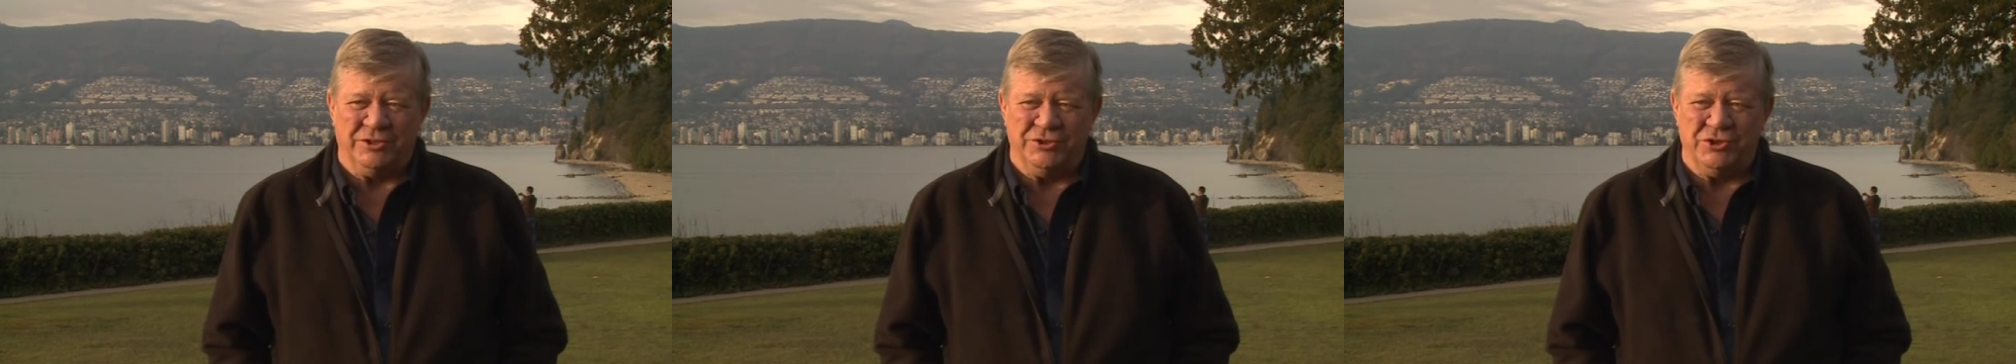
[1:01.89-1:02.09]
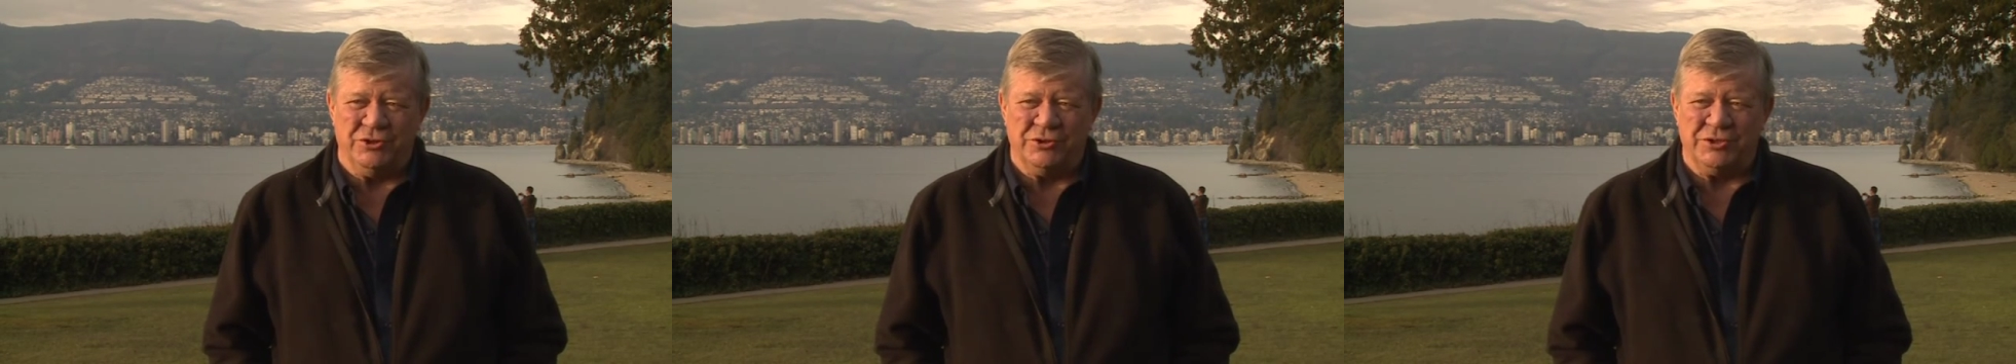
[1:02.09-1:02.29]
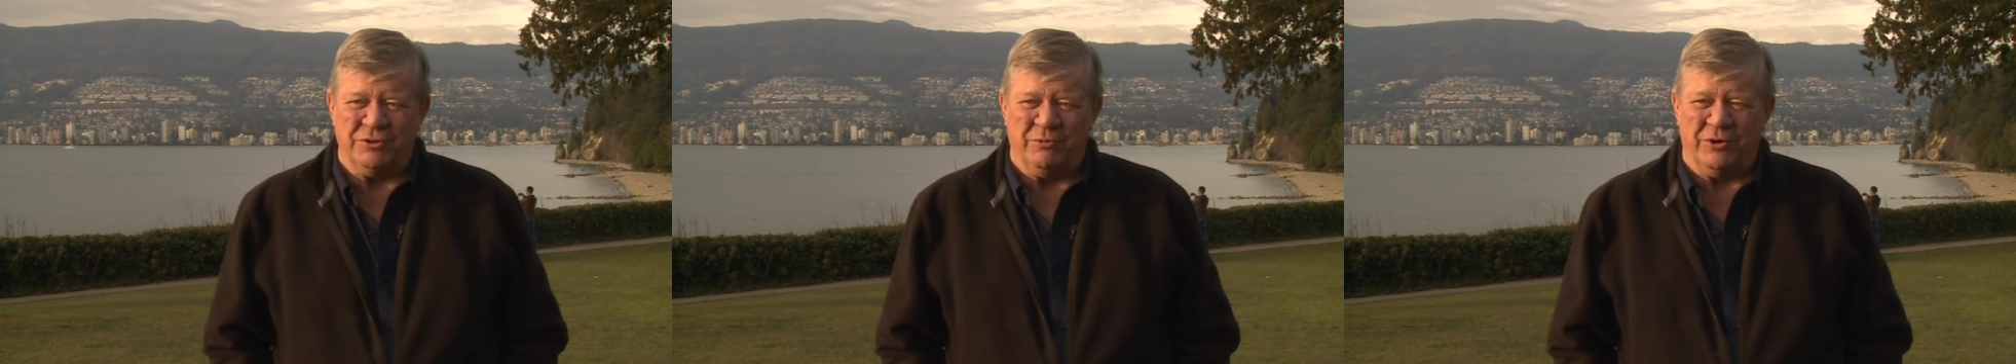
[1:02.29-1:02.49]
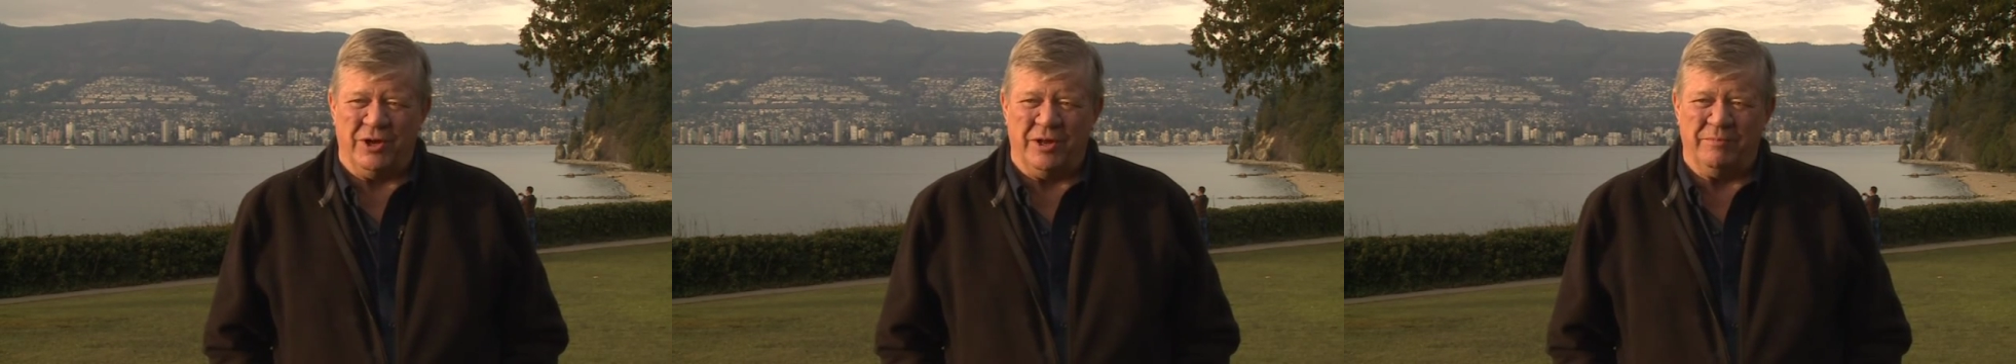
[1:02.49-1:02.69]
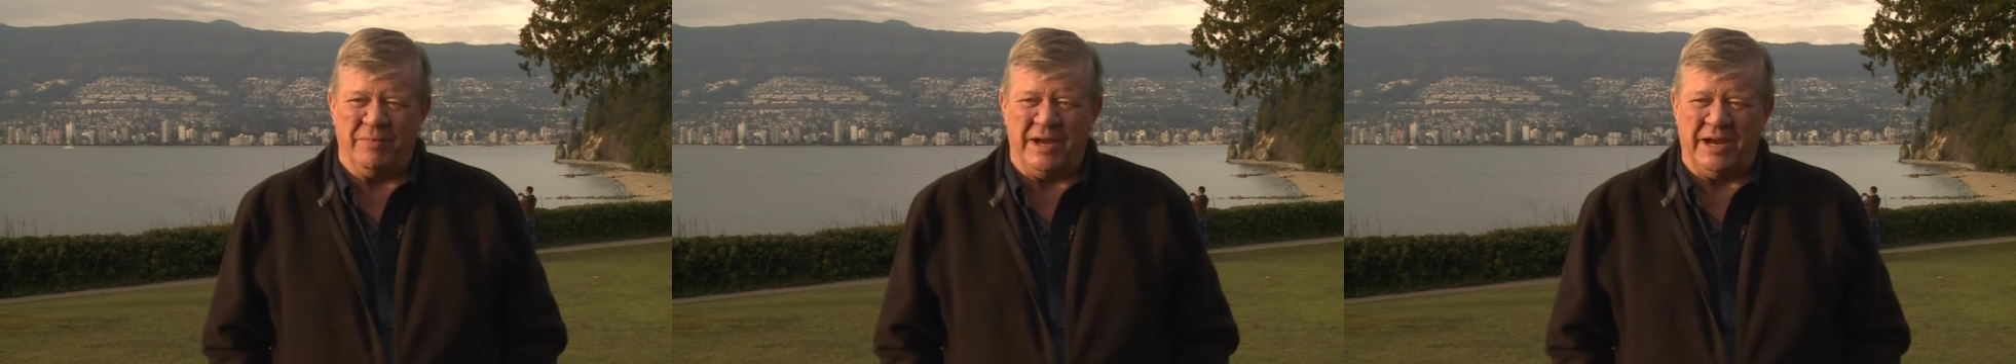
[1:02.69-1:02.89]
jokes that went
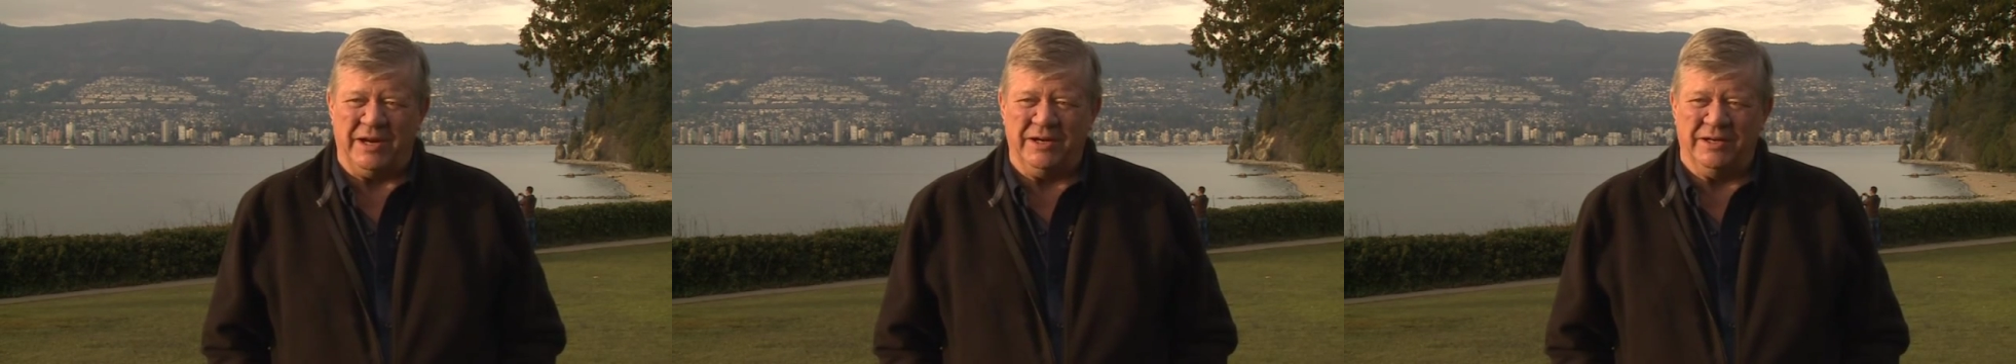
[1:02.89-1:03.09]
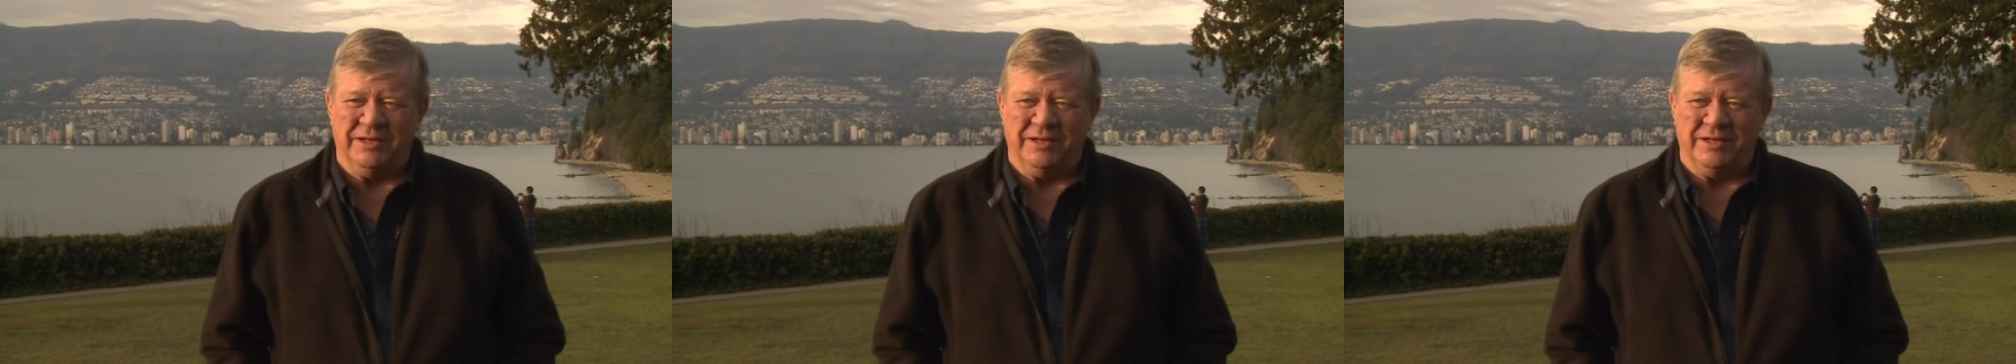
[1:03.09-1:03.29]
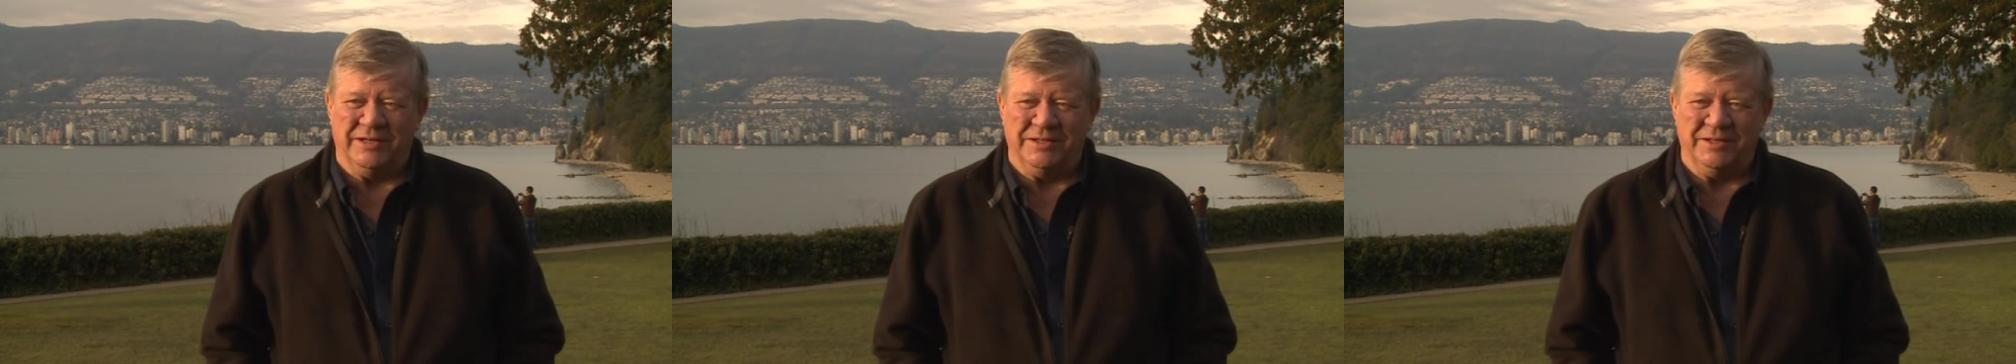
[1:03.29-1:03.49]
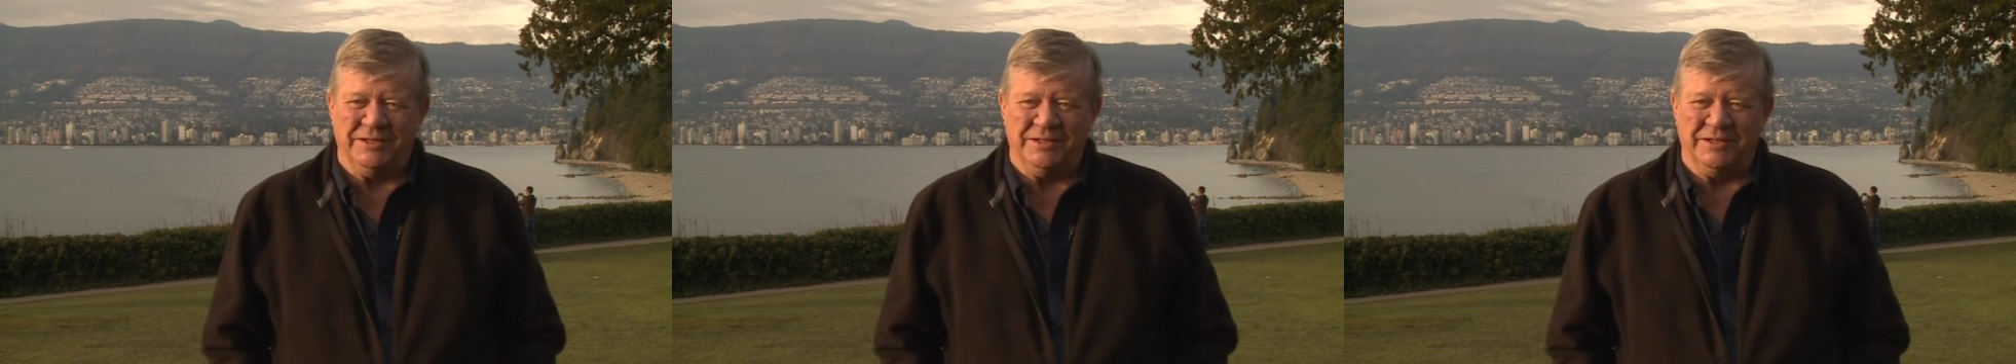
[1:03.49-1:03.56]
on back in the